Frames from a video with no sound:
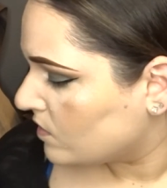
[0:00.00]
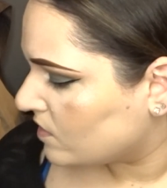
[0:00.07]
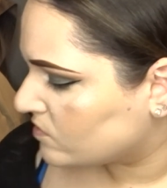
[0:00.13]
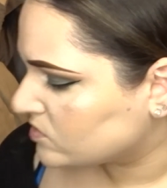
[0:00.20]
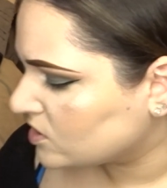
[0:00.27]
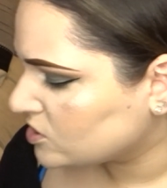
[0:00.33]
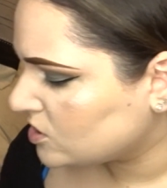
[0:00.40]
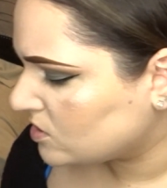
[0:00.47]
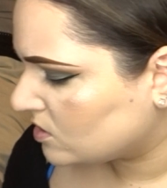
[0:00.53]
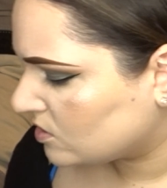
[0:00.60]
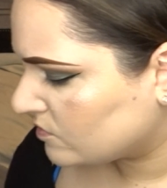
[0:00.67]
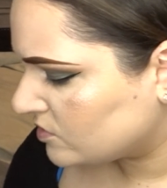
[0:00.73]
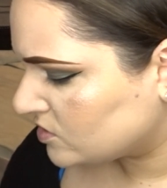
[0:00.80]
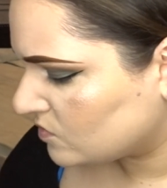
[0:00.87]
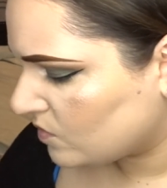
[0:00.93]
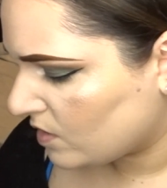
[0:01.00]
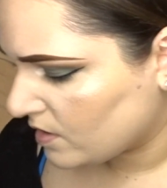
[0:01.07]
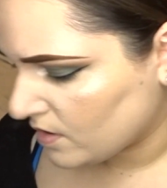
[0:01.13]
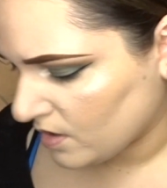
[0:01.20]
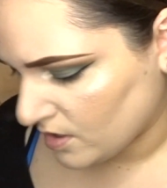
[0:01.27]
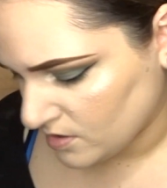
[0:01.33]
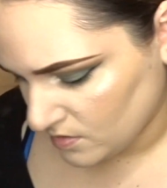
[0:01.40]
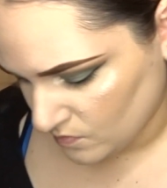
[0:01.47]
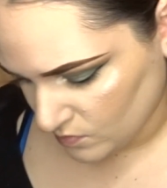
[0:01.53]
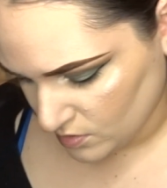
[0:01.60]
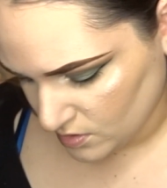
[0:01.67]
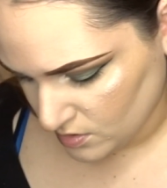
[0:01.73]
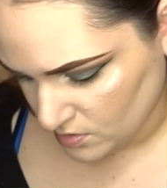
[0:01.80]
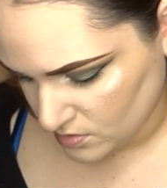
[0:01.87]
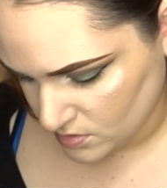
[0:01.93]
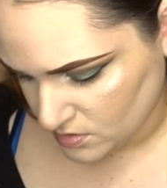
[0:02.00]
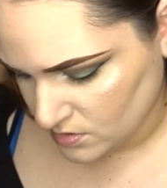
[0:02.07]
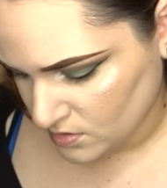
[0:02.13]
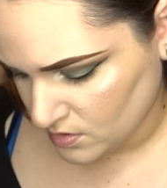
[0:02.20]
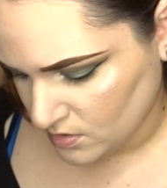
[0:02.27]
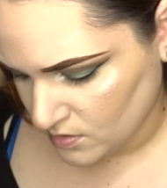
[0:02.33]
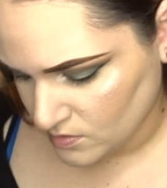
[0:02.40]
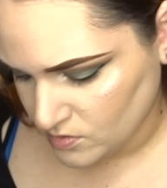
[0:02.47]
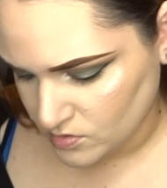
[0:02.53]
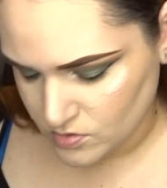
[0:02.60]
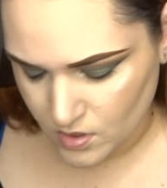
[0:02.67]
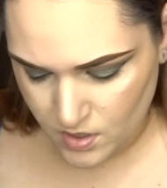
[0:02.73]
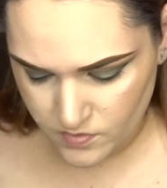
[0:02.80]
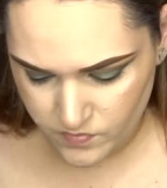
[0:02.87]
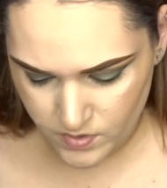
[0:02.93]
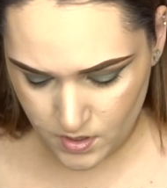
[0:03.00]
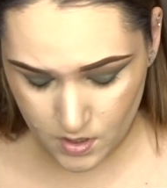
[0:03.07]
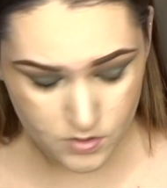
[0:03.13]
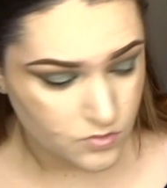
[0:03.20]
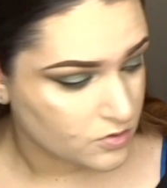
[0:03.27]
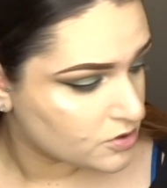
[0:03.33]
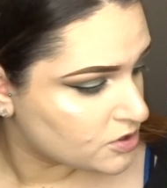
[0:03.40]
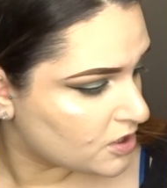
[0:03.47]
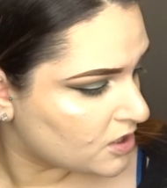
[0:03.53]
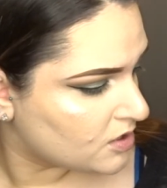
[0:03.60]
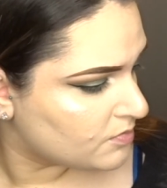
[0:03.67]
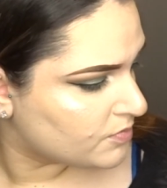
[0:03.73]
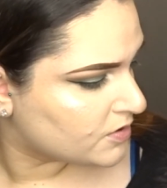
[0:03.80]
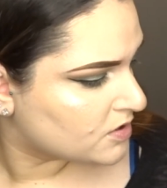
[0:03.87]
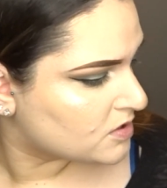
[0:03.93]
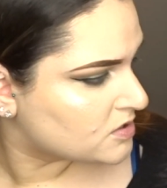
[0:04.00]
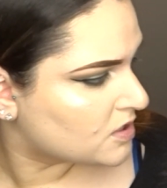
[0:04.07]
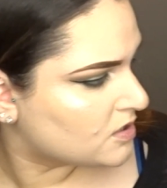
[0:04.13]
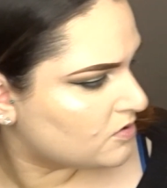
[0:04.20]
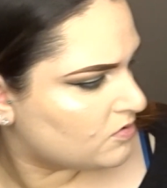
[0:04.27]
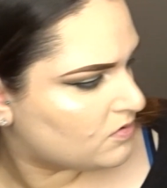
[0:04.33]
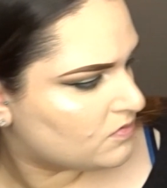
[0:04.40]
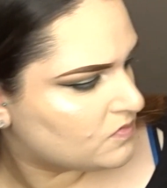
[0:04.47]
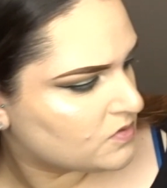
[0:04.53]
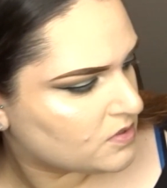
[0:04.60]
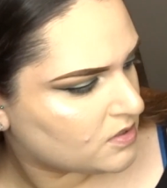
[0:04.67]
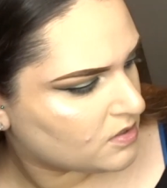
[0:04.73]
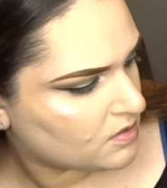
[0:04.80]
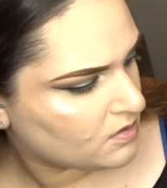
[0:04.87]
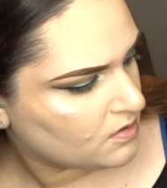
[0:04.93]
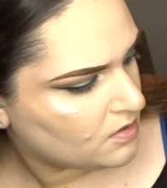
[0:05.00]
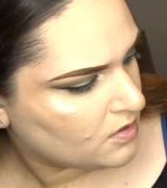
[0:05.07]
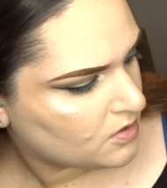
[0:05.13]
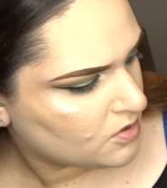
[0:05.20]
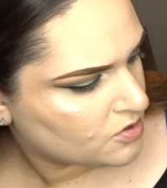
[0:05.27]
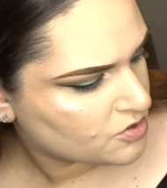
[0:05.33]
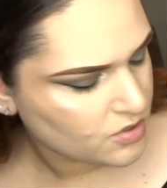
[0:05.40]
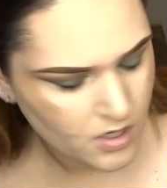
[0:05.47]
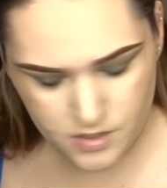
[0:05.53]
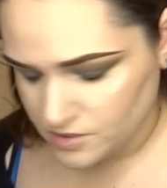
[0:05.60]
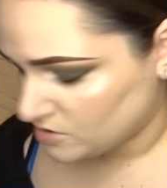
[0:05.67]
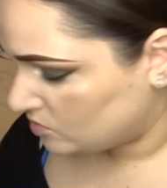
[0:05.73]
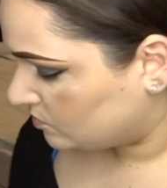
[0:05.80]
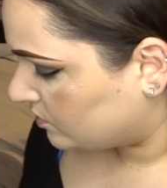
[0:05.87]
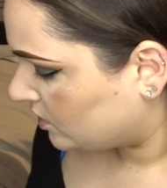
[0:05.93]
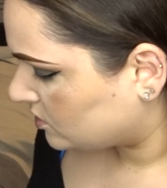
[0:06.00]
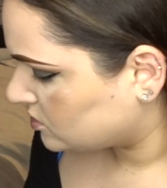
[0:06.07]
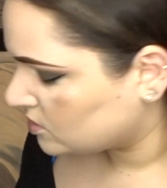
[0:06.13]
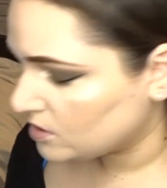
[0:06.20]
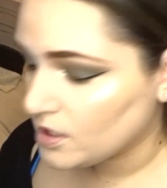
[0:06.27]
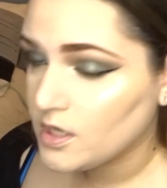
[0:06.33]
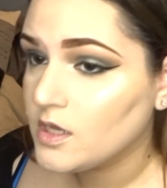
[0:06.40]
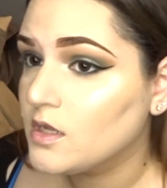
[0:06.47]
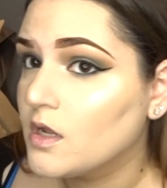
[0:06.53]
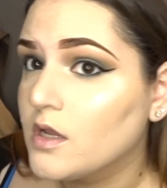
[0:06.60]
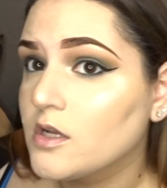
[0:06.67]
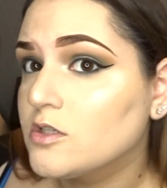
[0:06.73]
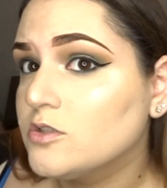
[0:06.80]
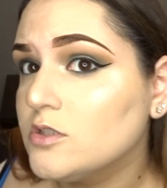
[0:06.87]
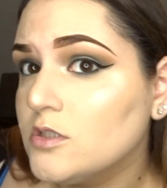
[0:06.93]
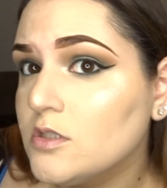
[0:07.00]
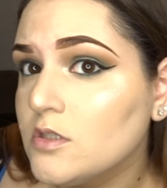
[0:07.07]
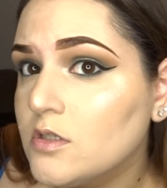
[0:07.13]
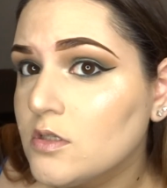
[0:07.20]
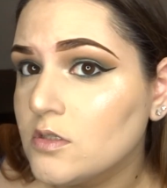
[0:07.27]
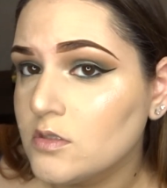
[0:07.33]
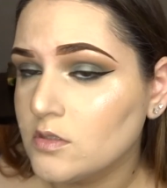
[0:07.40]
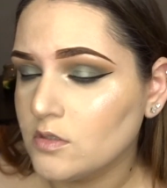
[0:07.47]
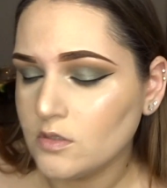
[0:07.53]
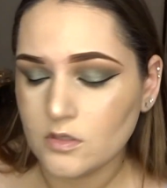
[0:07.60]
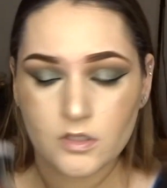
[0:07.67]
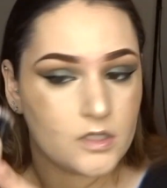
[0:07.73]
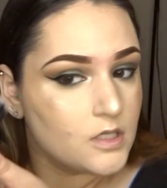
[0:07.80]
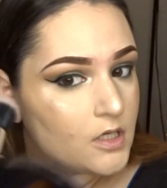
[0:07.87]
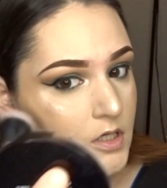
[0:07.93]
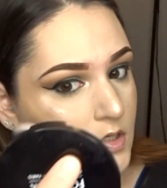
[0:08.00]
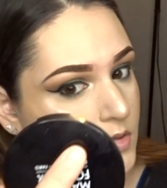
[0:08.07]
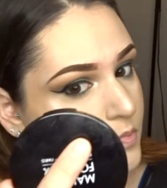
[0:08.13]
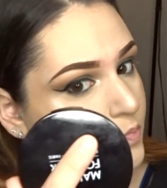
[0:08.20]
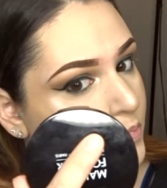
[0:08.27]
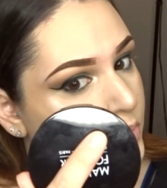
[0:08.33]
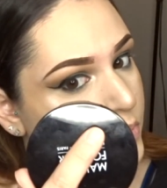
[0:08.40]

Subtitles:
That was actually another reason why I didn't want to use too dark of a contour shade, because I knew I was gonna try this new blush today, and I actually like it.